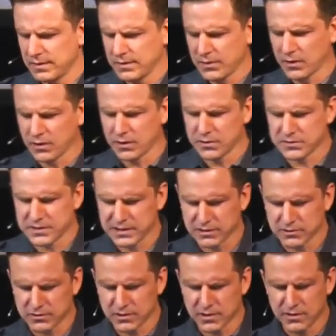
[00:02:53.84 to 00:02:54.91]
the hard
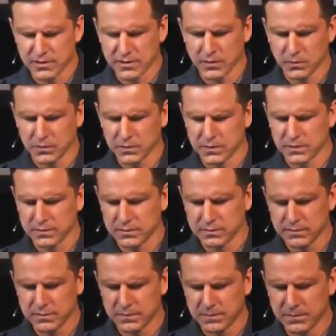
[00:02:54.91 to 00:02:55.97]
things that are in the word.
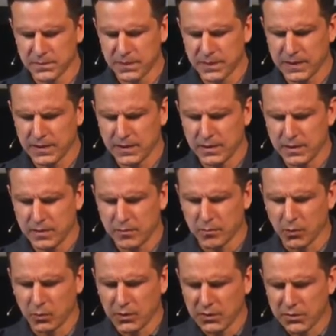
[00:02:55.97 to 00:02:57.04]

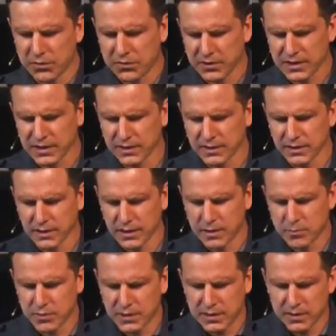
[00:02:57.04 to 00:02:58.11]
But one thing, God, I
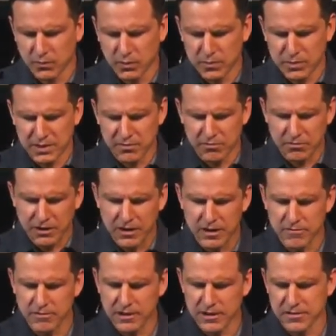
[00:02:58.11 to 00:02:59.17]
pray that we be very,
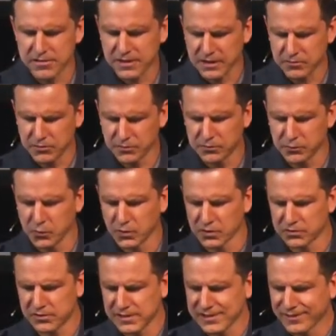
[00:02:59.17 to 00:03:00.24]
very thankful for
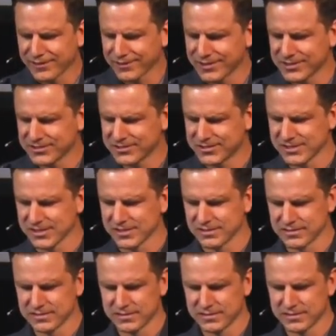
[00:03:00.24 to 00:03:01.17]
is the honesty